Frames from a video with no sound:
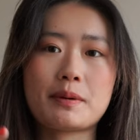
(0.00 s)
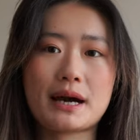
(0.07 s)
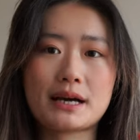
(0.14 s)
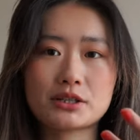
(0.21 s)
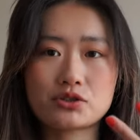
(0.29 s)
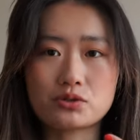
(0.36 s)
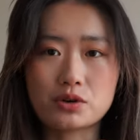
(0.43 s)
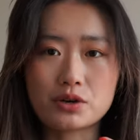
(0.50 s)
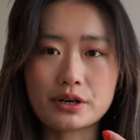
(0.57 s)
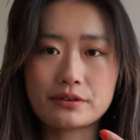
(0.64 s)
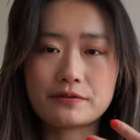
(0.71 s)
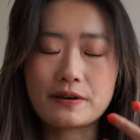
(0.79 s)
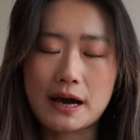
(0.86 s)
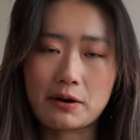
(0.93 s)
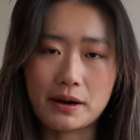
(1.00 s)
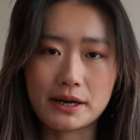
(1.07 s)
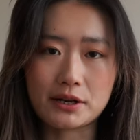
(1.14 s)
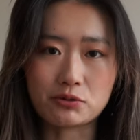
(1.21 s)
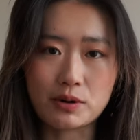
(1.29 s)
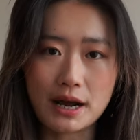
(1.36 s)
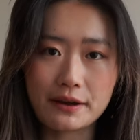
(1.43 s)
backstory of how I
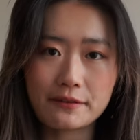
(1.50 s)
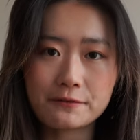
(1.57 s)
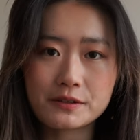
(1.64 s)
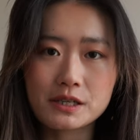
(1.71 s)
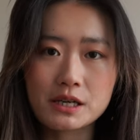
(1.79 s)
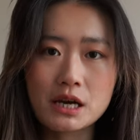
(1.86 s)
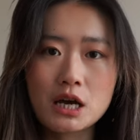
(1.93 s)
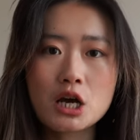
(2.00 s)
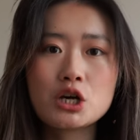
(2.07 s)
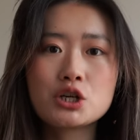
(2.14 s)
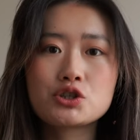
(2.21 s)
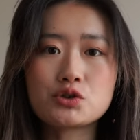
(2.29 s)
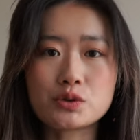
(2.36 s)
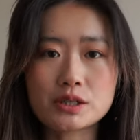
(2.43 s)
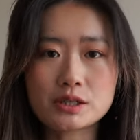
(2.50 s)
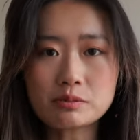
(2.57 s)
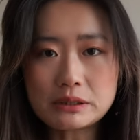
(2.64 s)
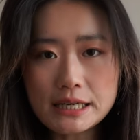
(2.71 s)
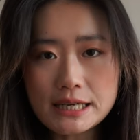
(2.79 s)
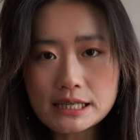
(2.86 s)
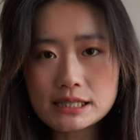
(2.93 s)
arrived to this
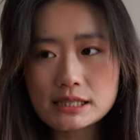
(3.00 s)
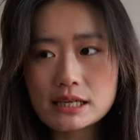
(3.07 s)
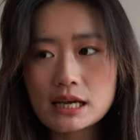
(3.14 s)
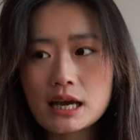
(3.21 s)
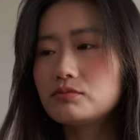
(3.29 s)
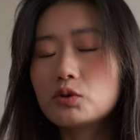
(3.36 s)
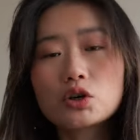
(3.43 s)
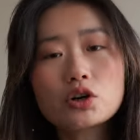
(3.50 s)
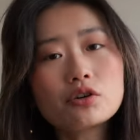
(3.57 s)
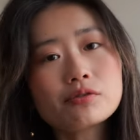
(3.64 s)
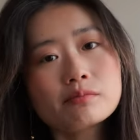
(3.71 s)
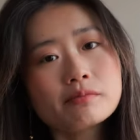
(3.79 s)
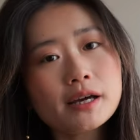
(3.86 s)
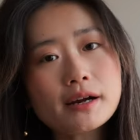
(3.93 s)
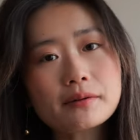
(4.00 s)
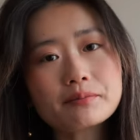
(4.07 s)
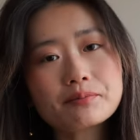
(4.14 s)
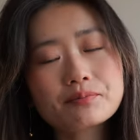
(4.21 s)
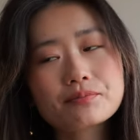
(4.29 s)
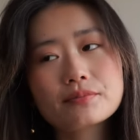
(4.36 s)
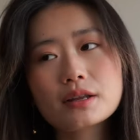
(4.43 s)
place. We'll go from there.